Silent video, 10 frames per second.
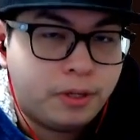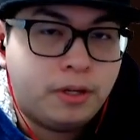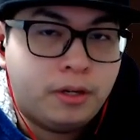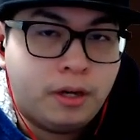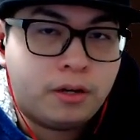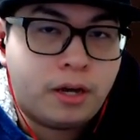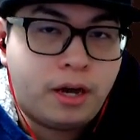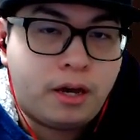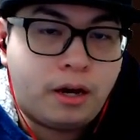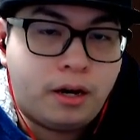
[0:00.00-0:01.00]

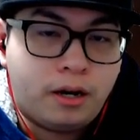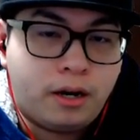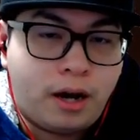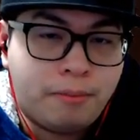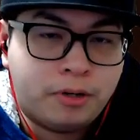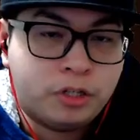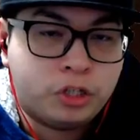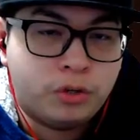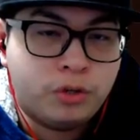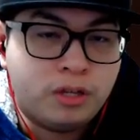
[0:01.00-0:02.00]
Okay, I'm going to show
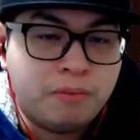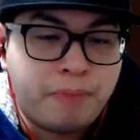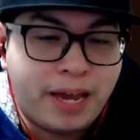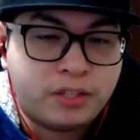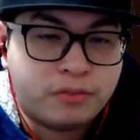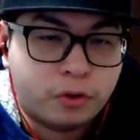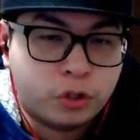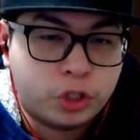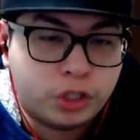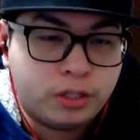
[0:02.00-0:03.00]
you the base
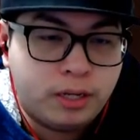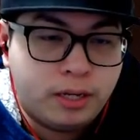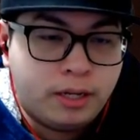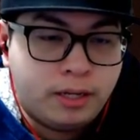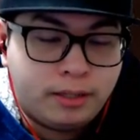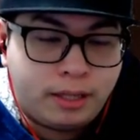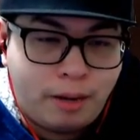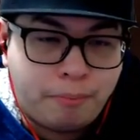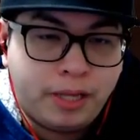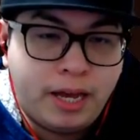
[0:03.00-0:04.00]
version that I
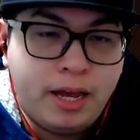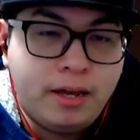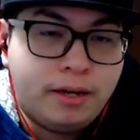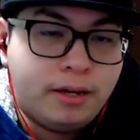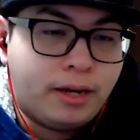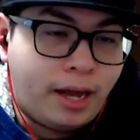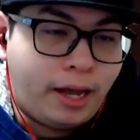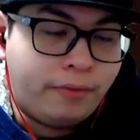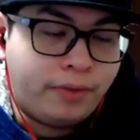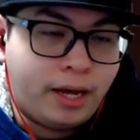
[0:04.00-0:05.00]
play,
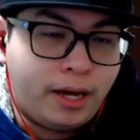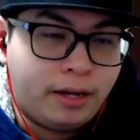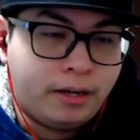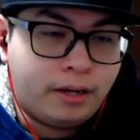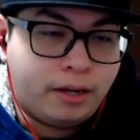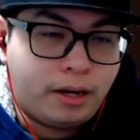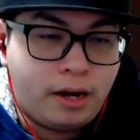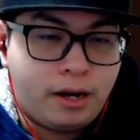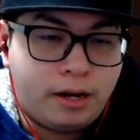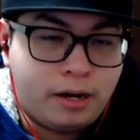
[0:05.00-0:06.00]
and then
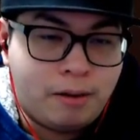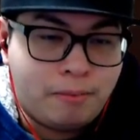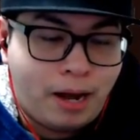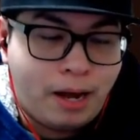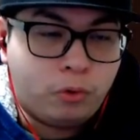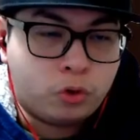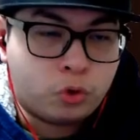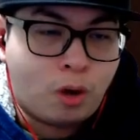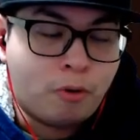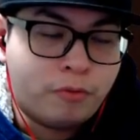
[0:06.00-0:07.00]
I will
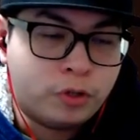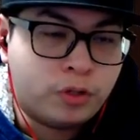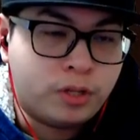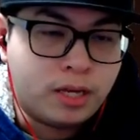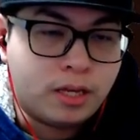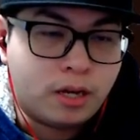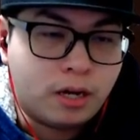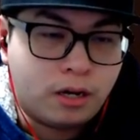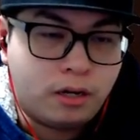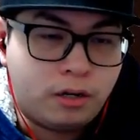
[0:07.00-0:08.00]
swap over to the
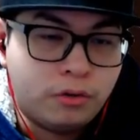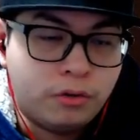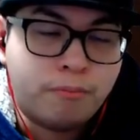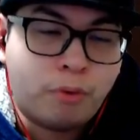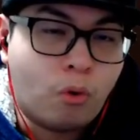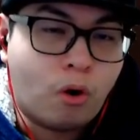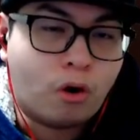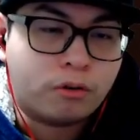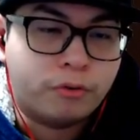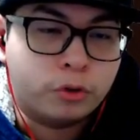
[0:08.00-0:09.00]
Earthen
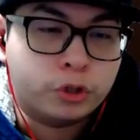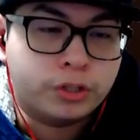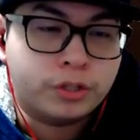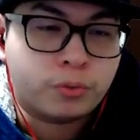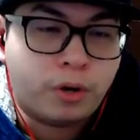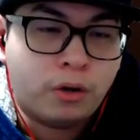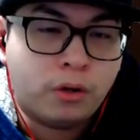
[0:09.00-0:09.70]
Bulwark version as well,